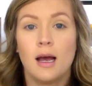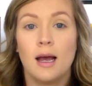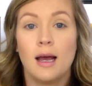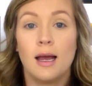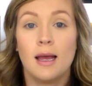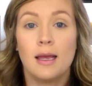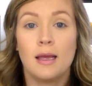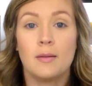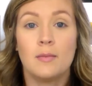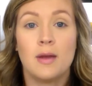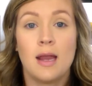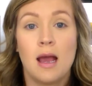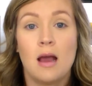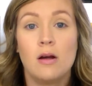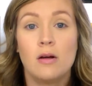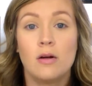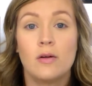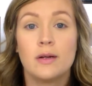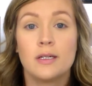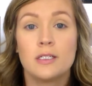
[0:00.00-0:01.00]
I am
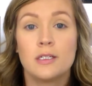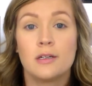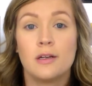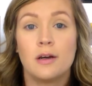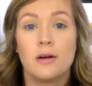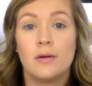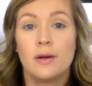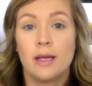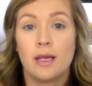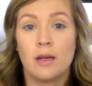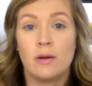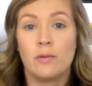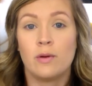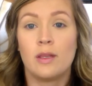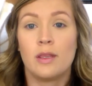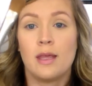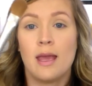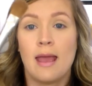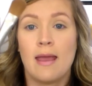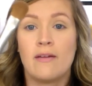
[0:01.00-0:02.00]
now going to go in
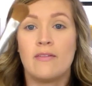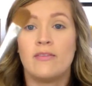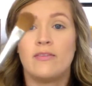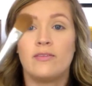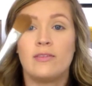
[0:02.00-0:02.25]
with a